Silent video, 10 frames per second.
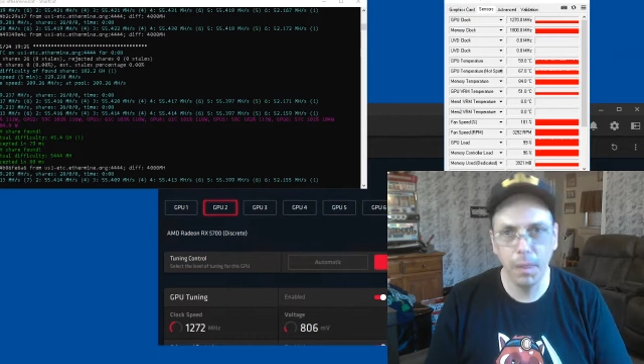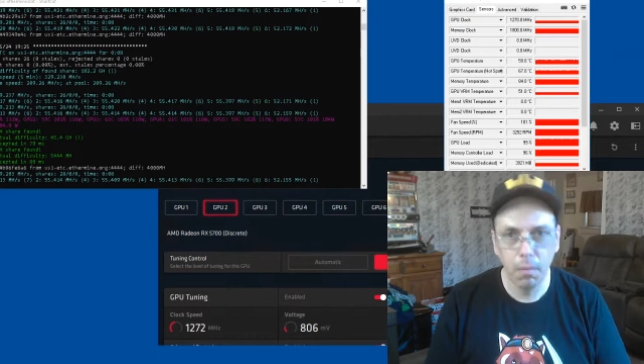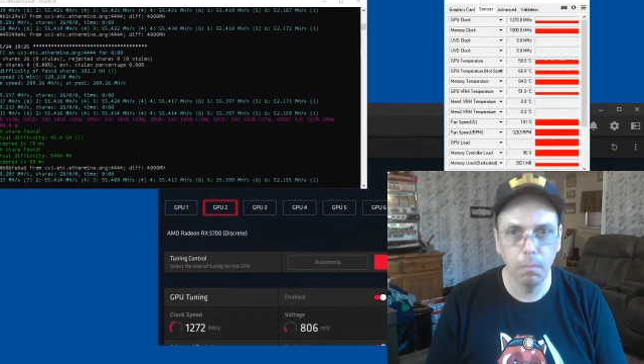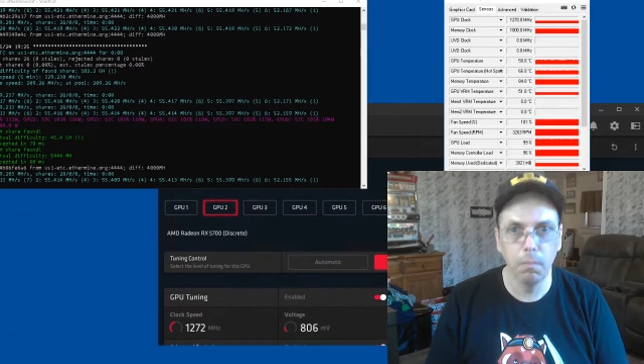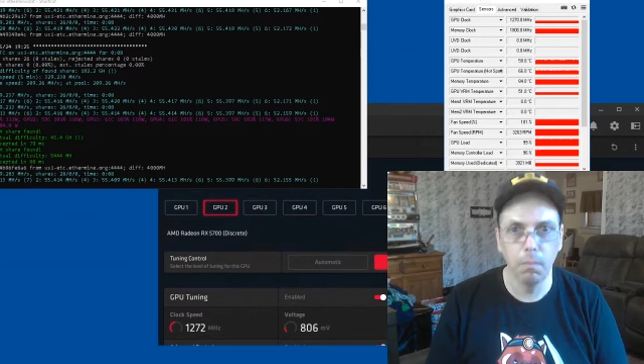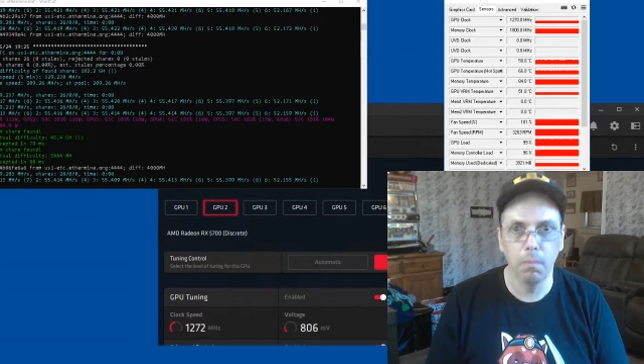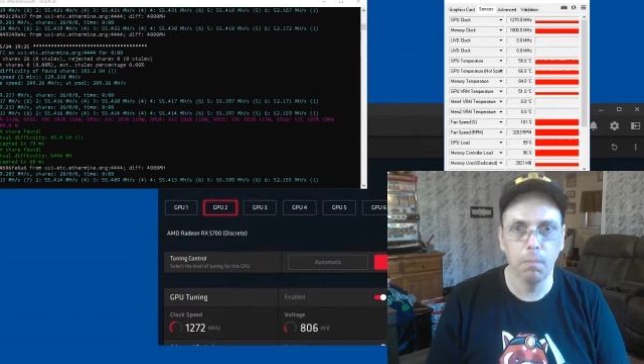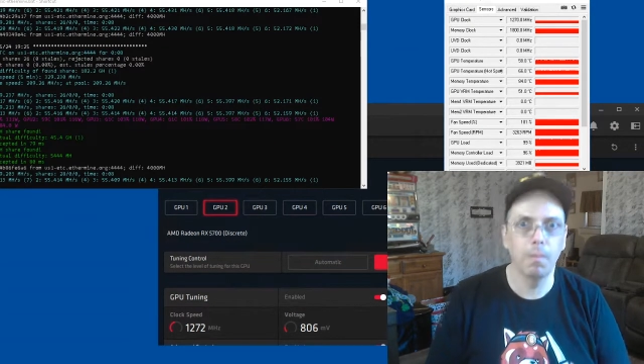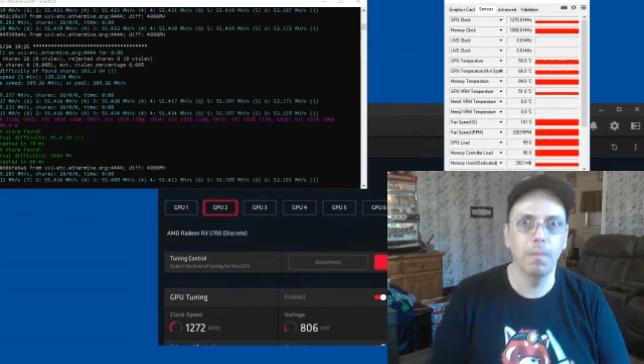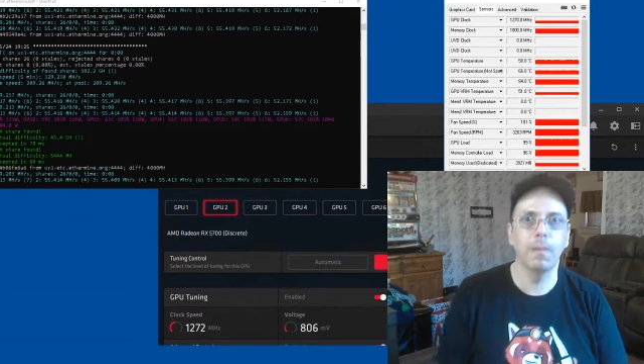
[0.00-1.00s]

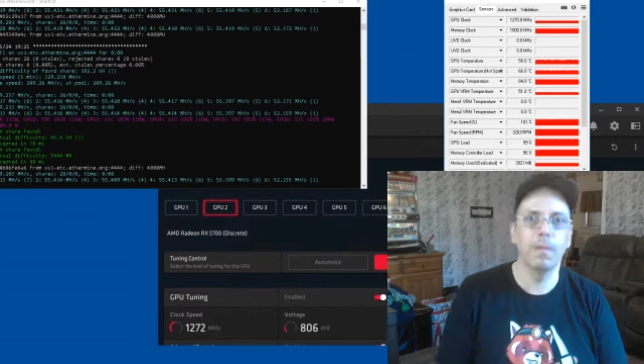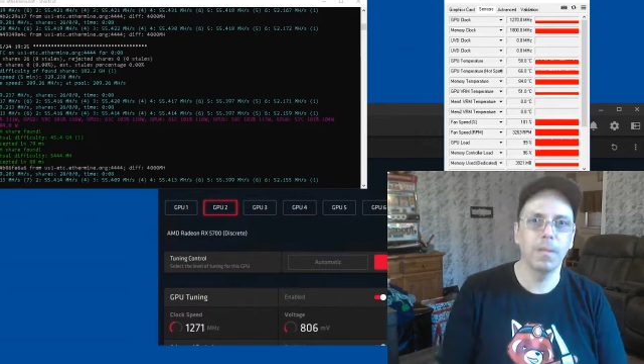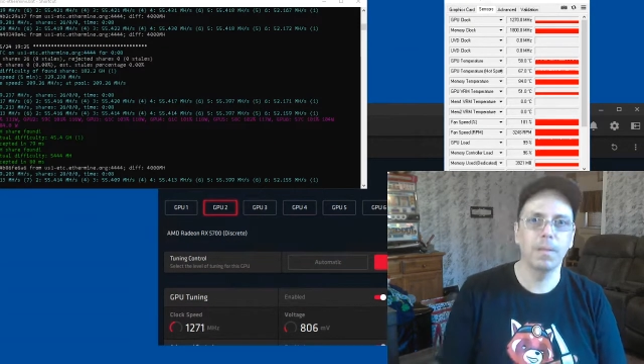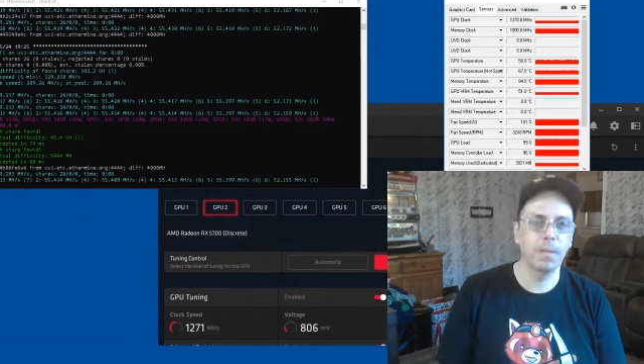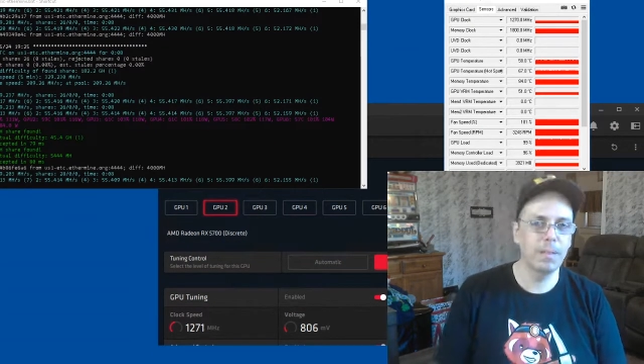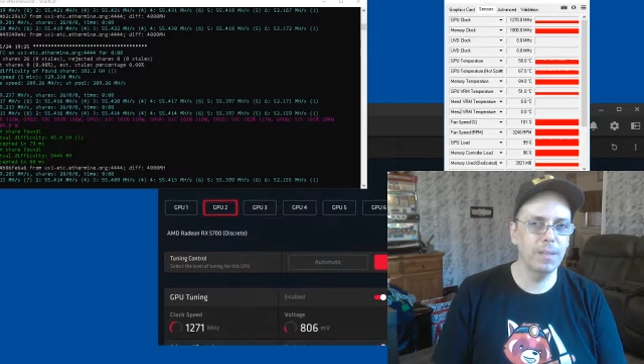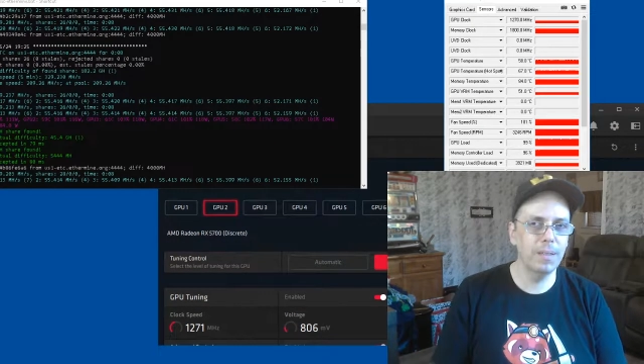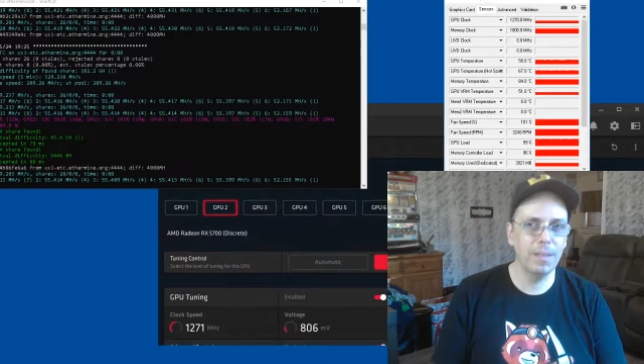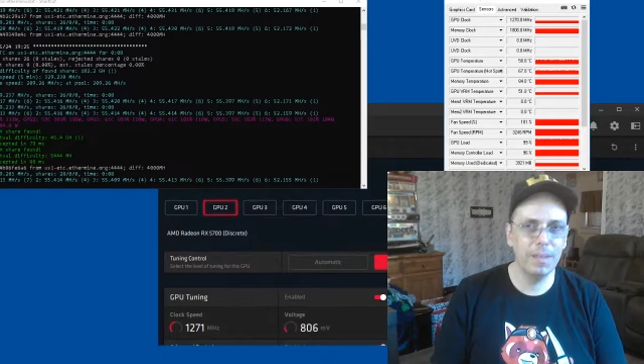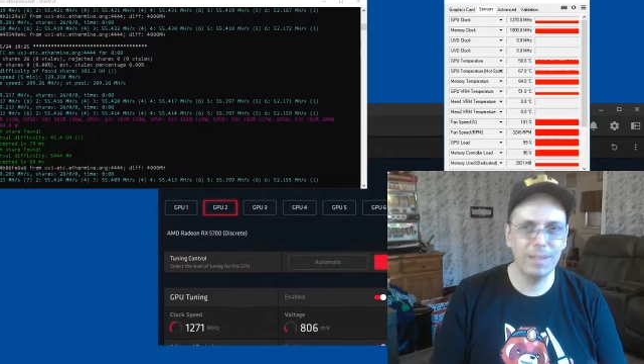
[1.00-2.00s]
I'm like,
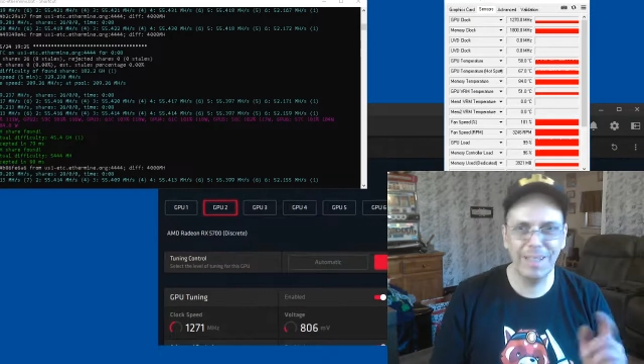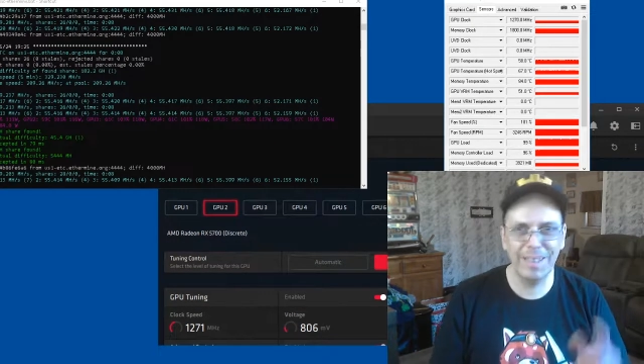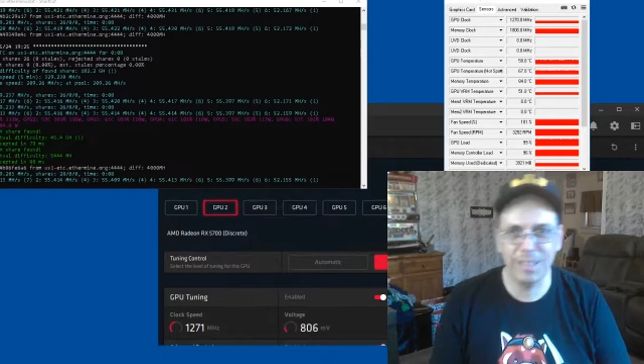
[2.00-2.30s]
yeah, that's